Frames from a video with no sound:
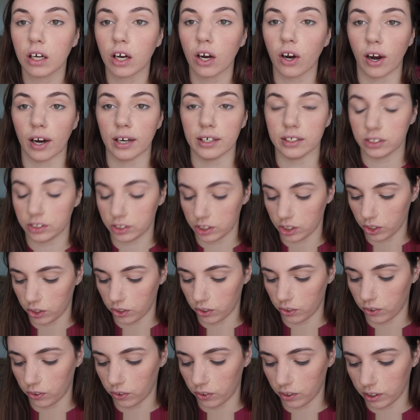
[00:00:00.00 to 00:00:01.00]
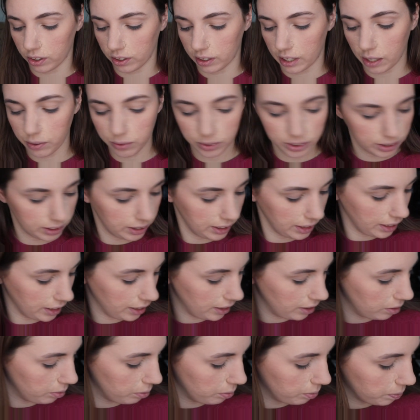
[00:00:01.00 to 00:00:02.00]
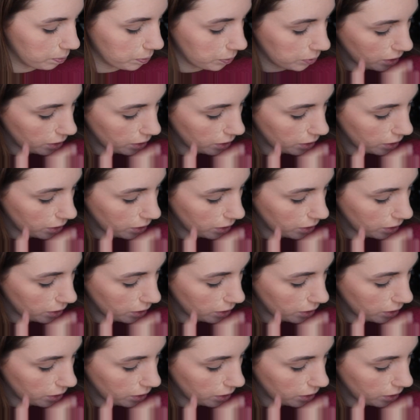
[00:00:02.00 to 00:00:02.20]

Alright, so that was the